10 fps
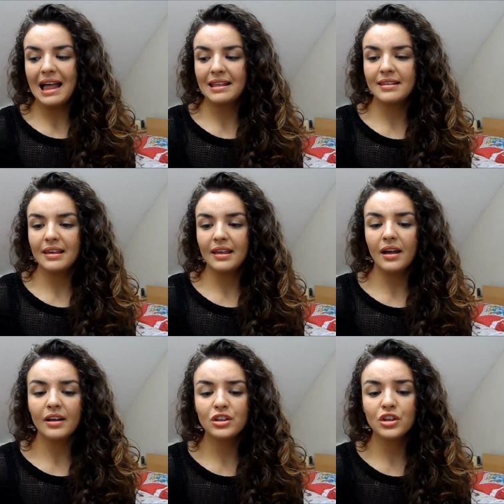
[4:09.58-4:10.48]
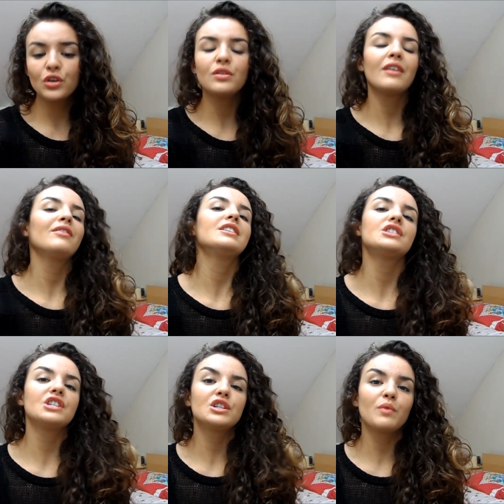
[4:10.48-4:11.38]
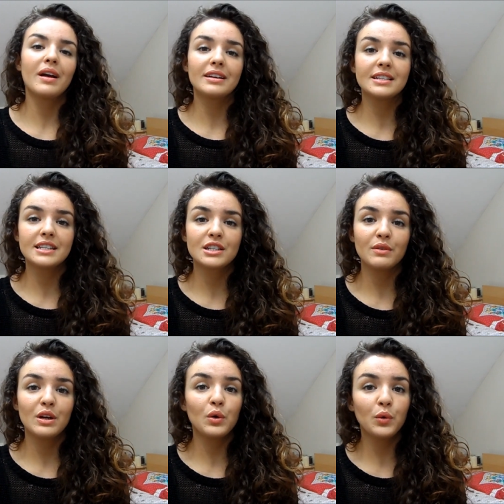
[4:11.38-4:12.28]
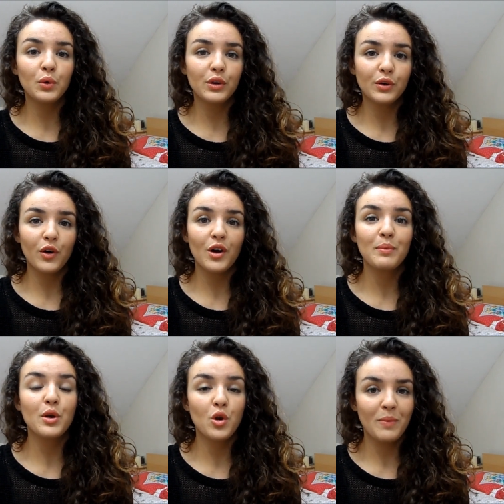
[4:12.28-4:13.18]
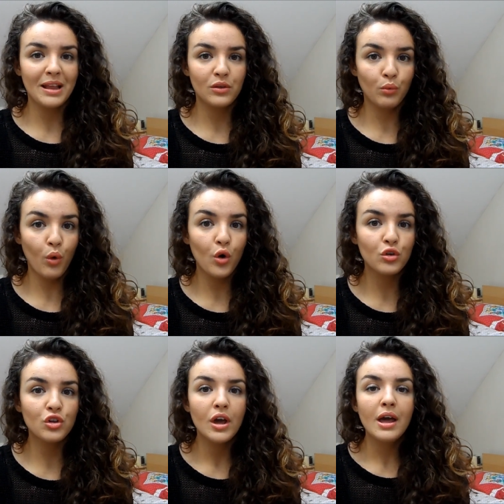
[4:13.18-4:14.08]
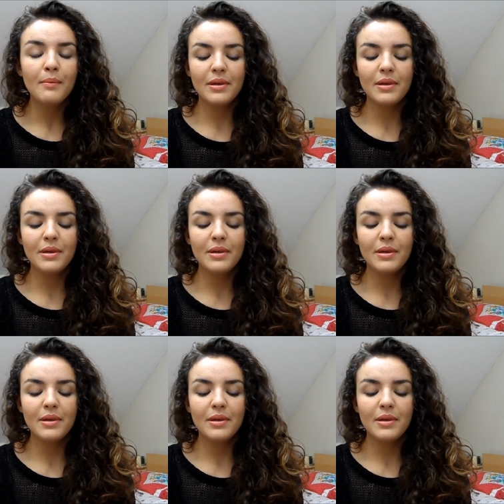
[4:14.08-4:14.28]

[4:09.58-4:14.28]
And I do definitely suggest wearing a sunscreen all the time, no matter what,